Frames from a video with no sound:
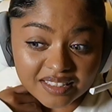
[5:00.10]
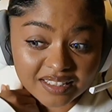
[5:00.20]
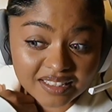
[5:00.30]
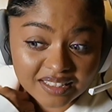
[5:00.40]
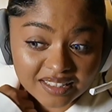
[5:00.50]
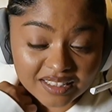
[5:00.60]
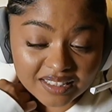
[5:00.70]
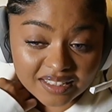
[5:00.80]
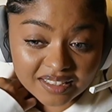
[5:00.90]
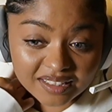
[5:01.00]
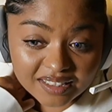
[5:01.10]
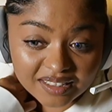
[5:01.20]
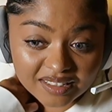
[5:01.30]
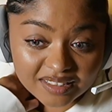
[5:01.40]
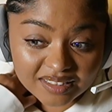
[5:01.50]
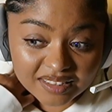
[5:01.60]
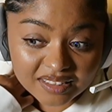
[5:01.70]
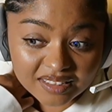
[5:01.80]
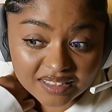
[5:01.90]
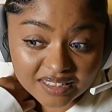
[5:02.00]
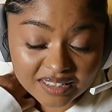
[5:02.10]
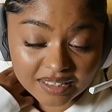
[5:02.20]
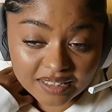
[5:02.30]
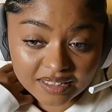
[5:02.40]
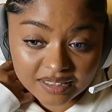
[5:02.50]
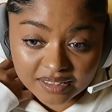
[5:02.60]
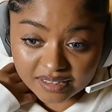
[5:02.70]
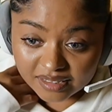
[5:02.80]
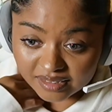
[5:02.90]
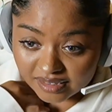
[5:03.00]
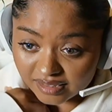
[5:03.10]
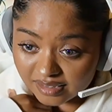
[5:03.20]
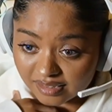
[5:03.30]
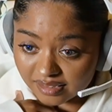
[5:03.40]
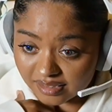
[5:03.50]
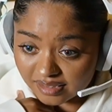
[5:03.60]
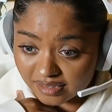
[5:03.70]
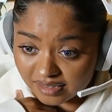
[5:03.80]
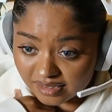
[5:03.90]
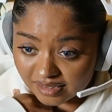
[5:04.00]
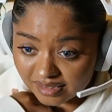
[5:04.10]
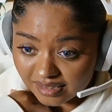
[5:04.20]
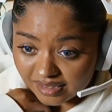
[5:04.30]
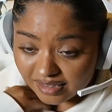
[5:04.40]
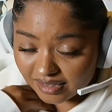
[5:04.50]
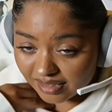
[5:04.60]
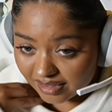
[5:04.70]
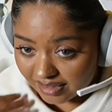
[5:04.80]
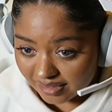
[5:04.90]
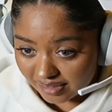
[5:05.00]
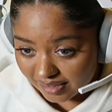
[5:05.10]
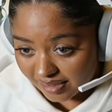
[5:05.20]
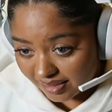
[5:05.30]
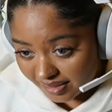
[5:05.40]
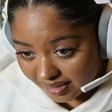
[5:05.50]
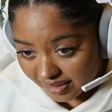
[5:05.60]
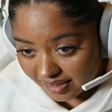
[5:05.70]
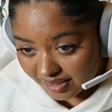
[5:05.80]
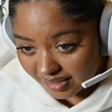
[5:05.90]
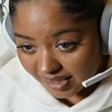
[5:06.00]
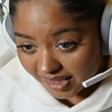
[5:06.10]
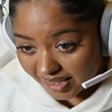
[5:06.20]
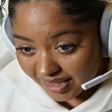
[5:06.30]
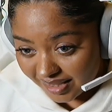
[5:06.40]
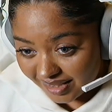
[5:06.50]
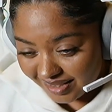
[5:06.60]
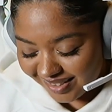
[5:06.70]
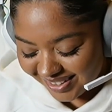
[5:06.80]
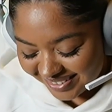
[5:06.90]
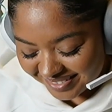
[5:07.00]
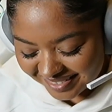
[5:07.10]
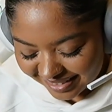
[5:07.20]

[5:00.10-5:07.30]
[no speech]